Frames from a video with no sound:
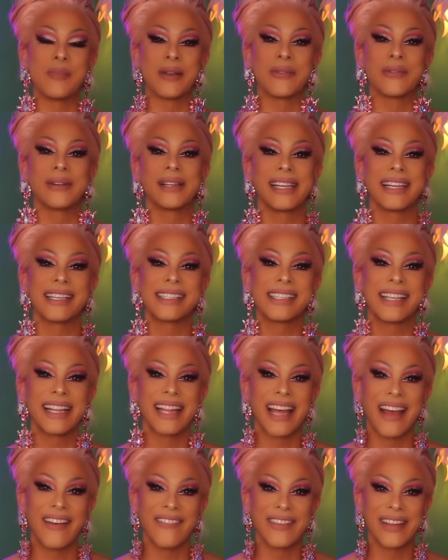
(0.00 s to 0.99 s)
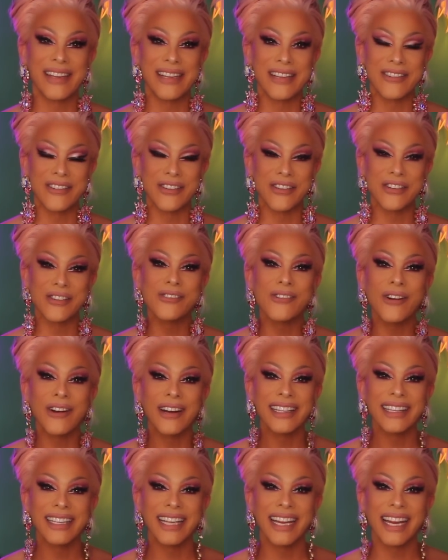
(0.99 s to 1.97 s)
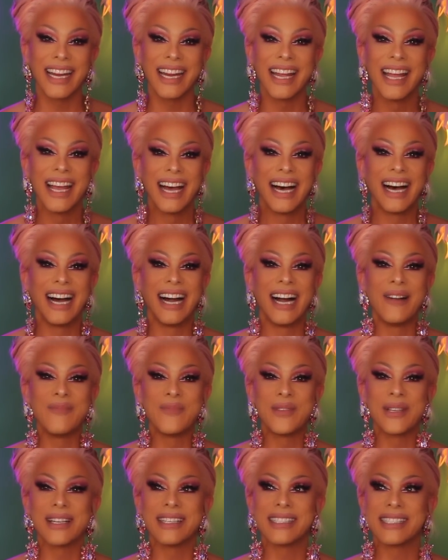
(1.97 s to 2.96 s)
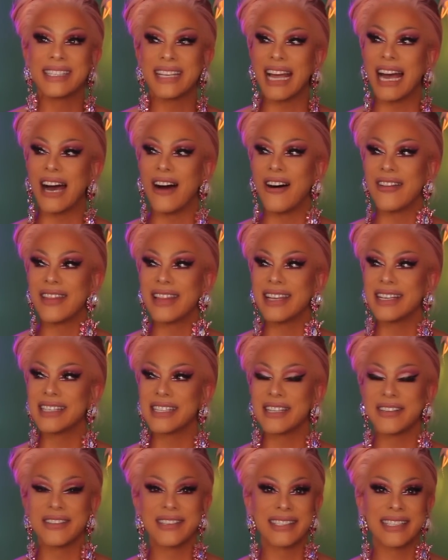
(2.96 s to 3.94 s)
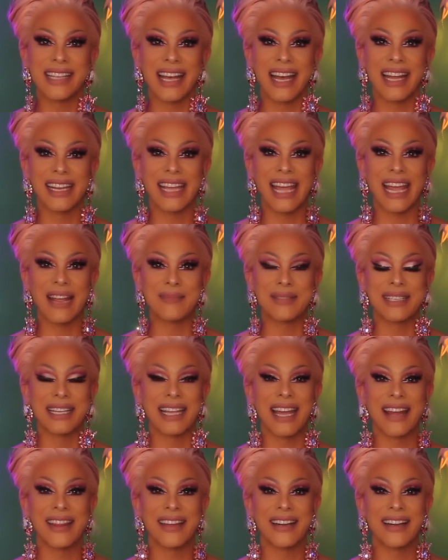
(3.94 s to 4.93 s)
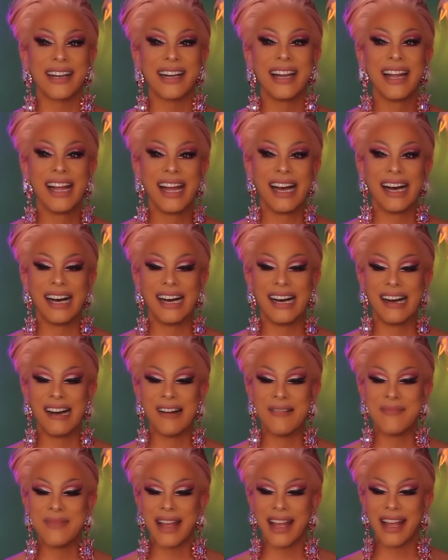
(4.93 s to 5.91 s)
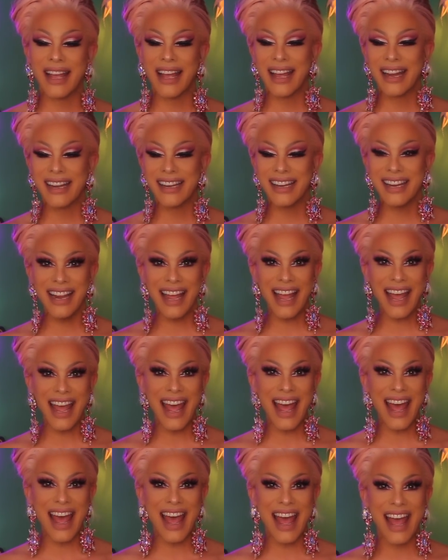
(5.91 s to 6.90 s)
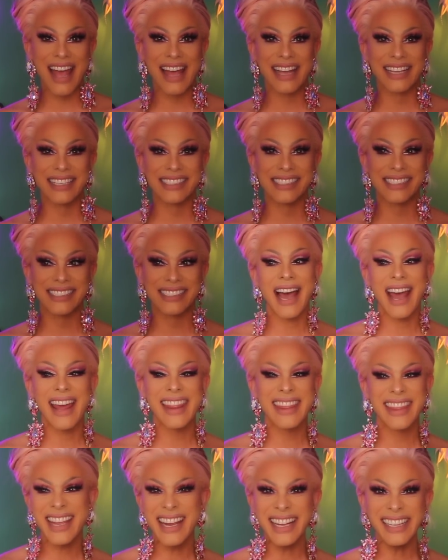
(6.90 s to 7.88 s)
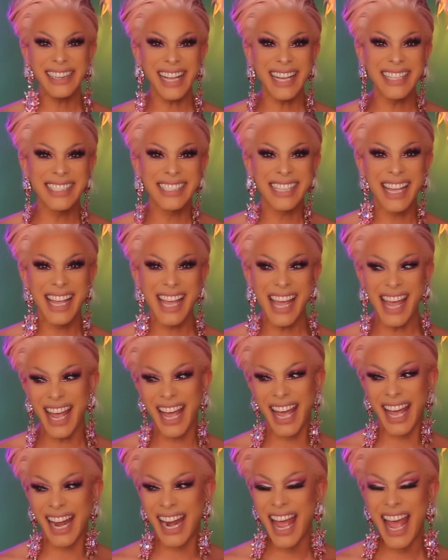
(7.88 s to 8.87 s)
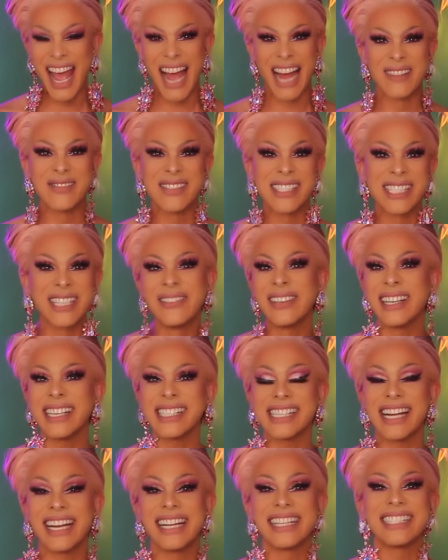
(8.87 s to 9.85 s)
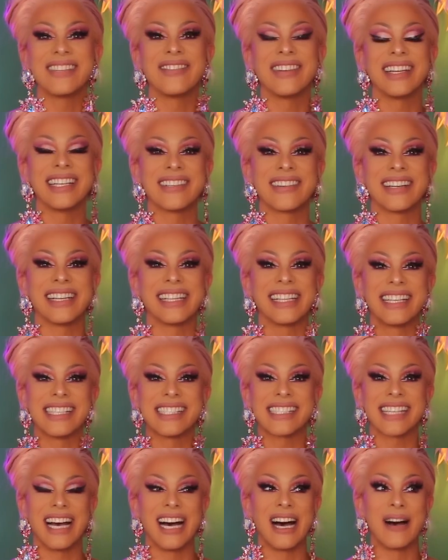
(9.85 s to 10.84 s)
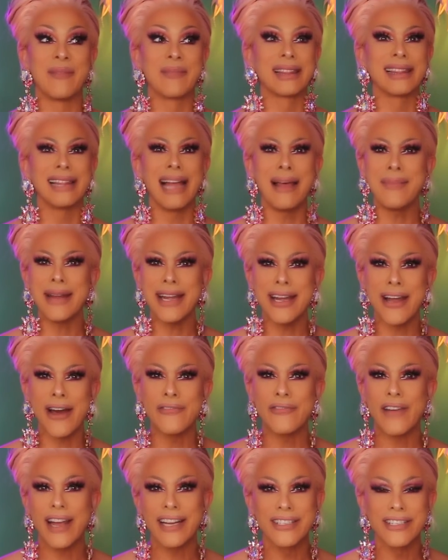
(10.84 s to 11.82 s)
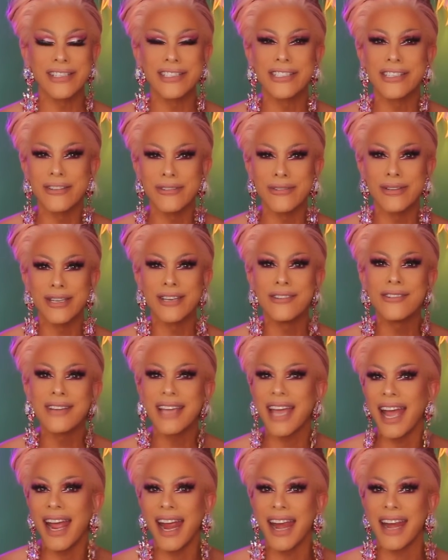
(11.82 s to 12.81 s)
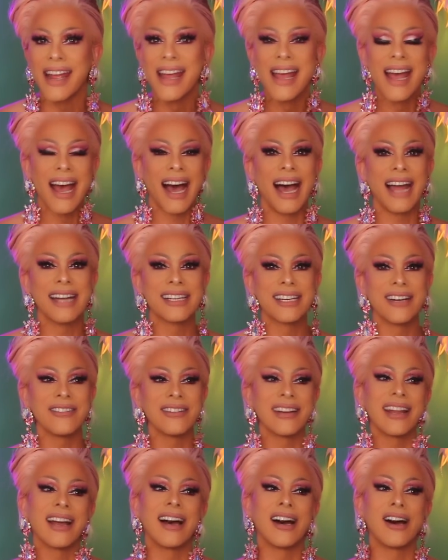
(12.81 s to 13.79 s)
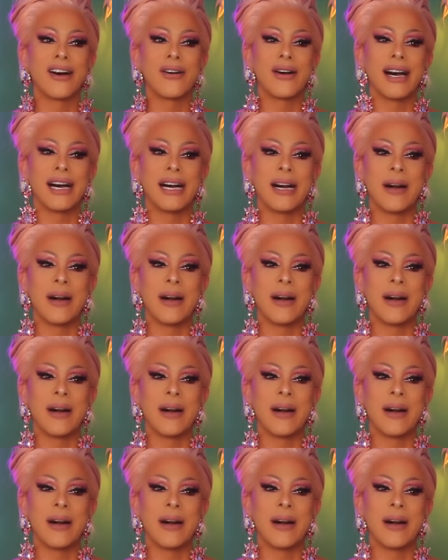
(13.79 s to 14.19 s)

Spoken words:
be releasing that video shortly, so you can see how this little set came together. And yes, I think that's it. I'm super excited to be doing this. Let me know if I should do UK. I don't know.